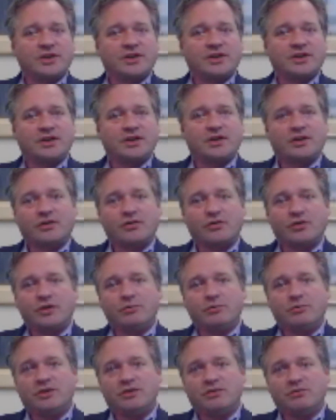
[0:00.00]
but there are
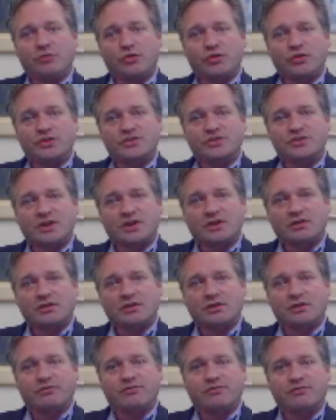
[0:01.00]
going to be more
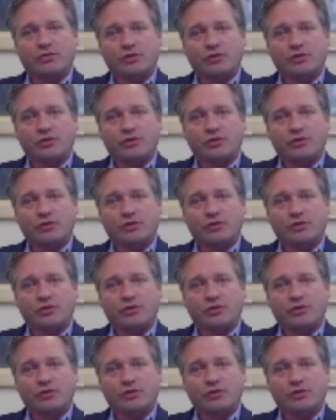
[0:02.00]
subtler